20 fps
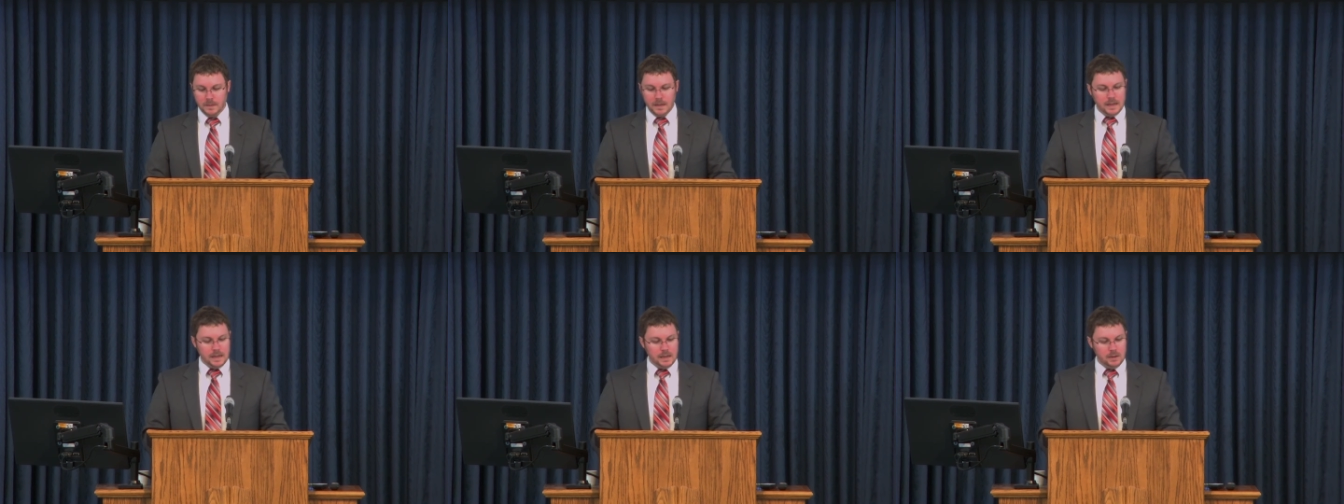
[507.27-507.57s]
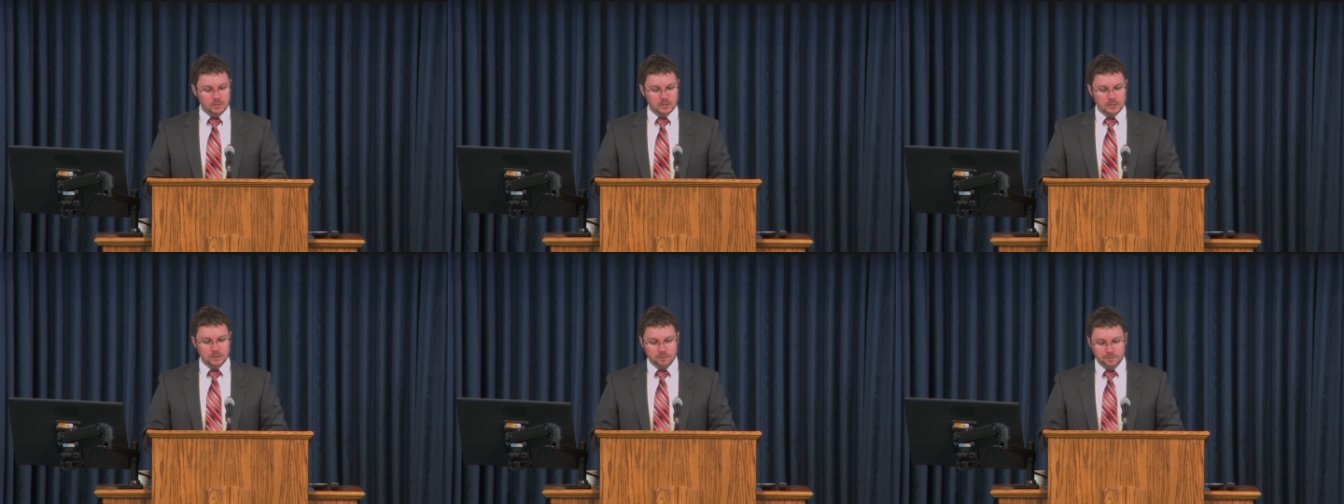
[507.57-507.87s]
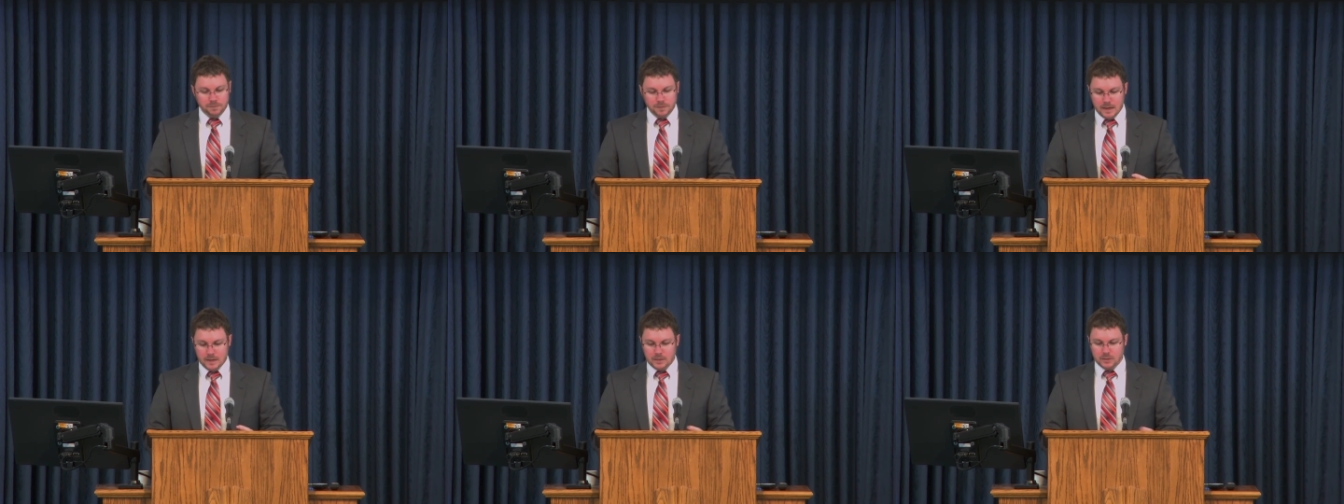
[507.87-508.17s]
He was
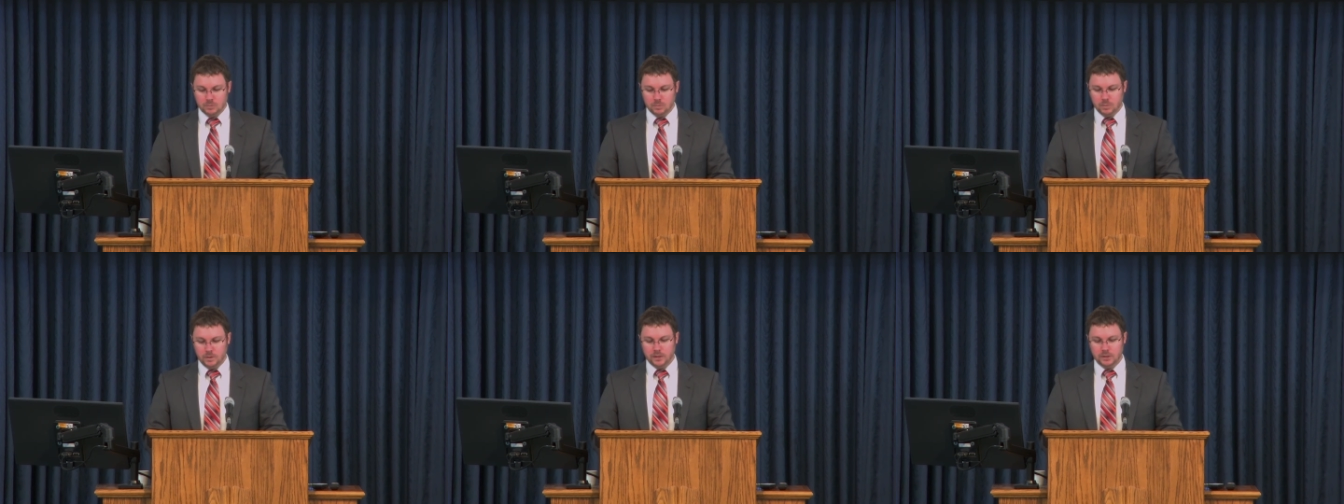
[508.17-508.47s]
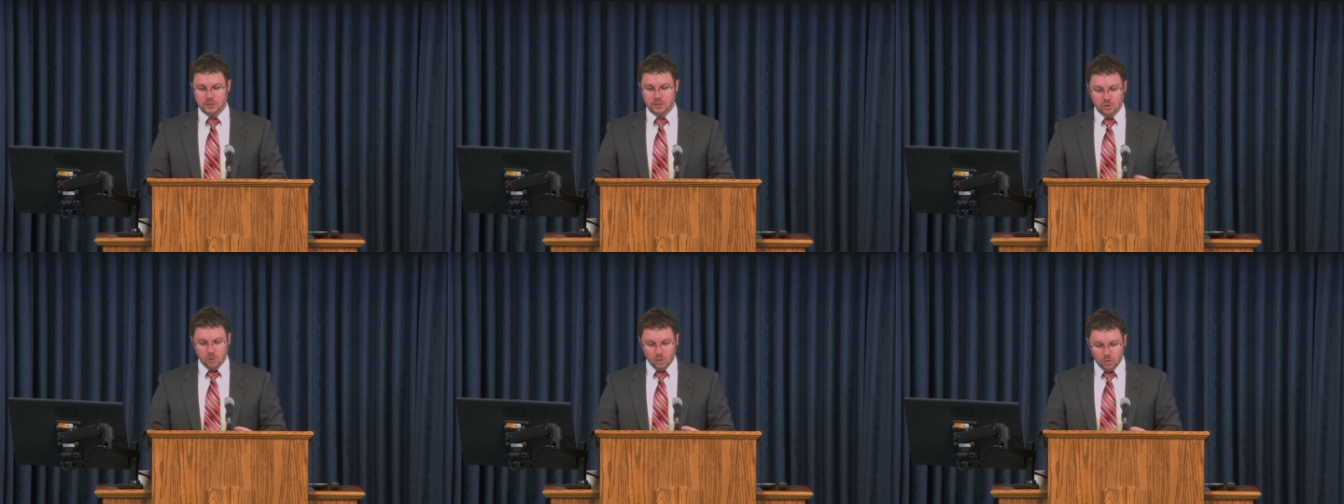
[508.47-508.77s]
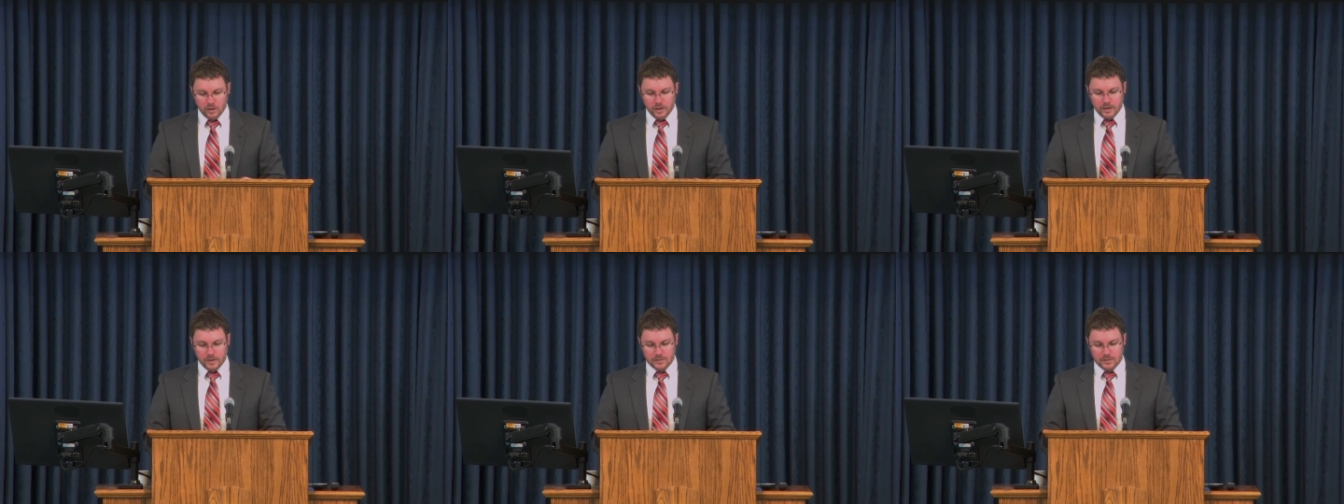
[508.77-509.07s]
faced with a
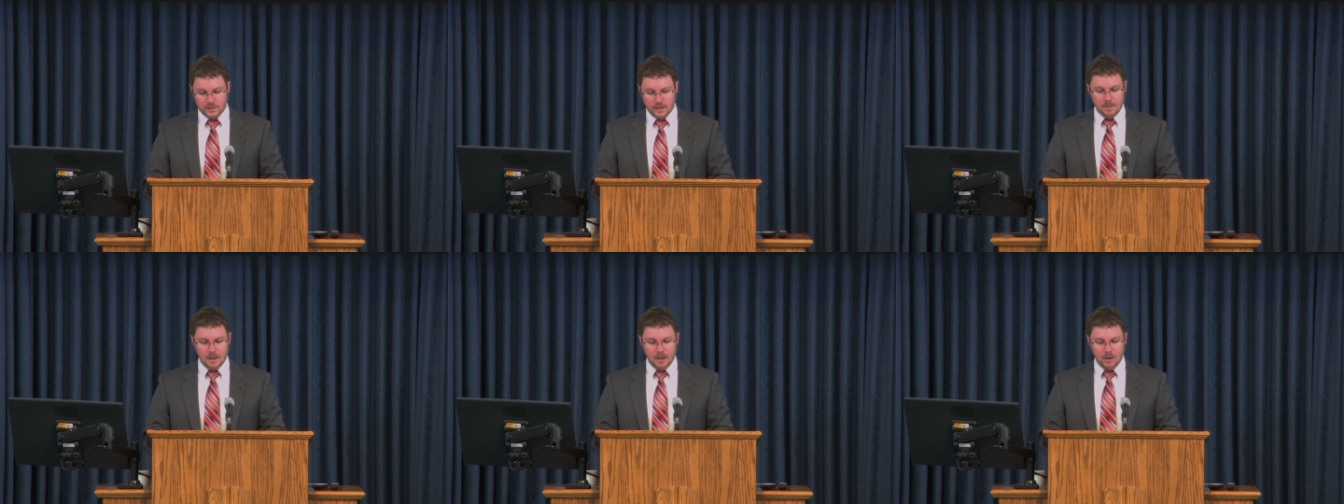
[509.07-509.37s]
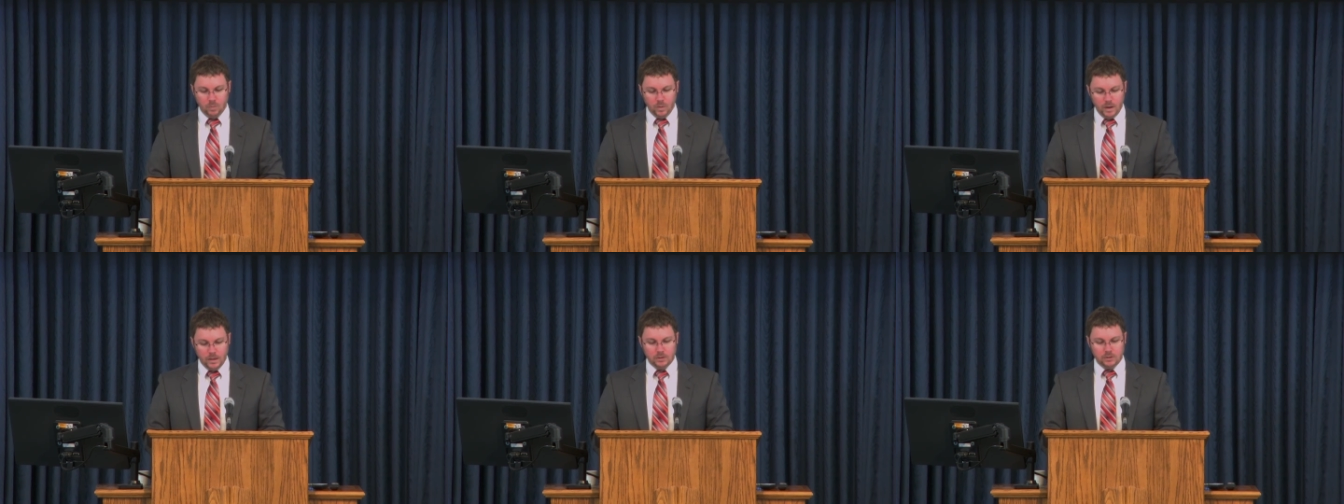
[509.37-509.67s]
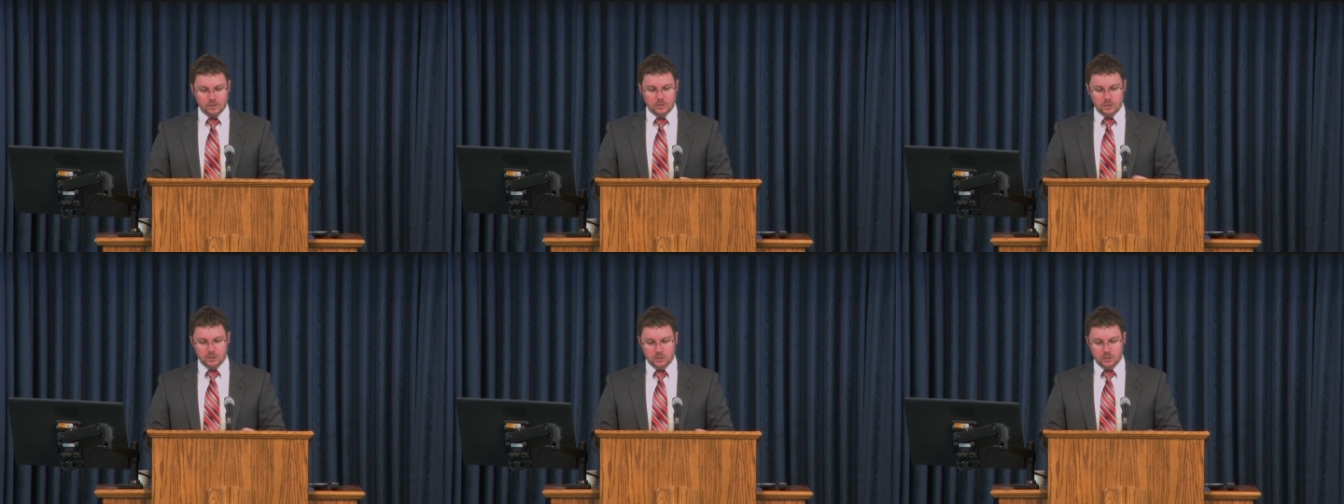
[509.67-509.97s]
choice about whether
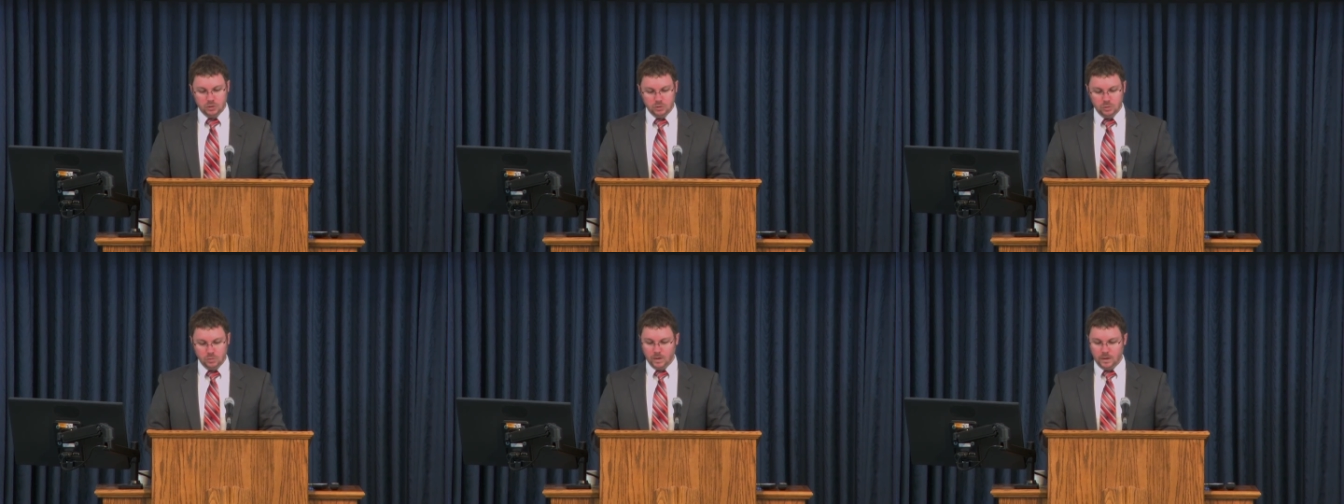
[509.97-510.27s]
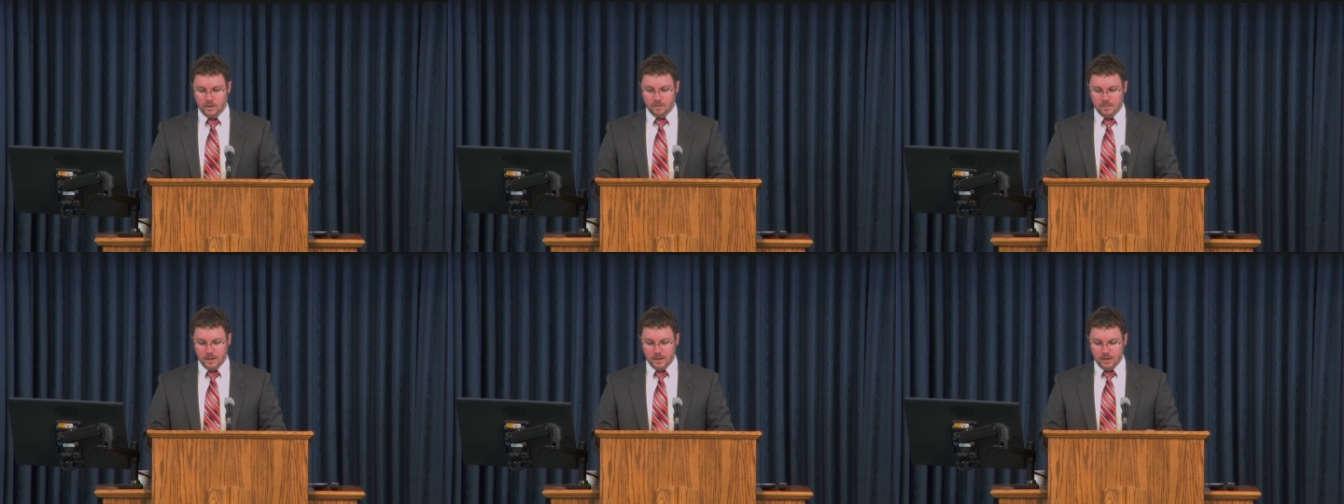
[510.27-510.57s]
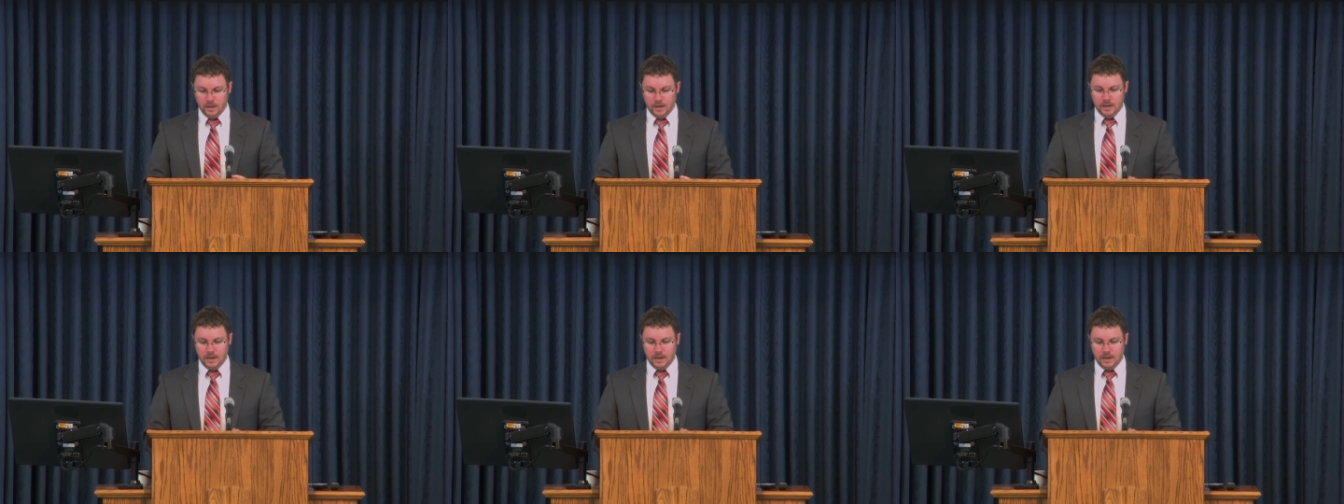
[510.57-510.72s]
to do what Mary